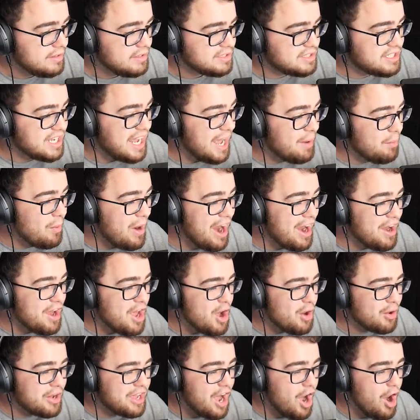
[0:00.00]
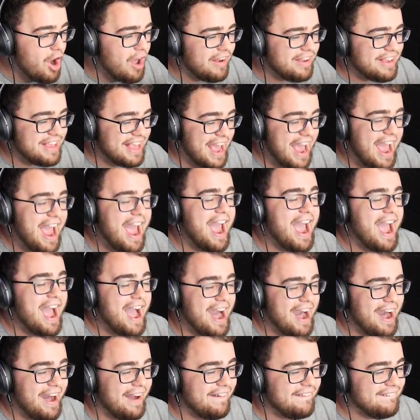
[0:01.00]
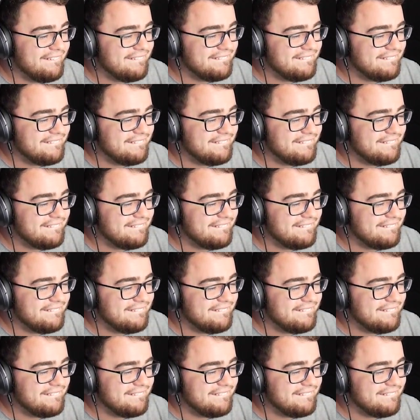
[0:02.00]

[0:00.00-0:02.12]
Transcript: Jen, where are you oh, upgrade? Yeah!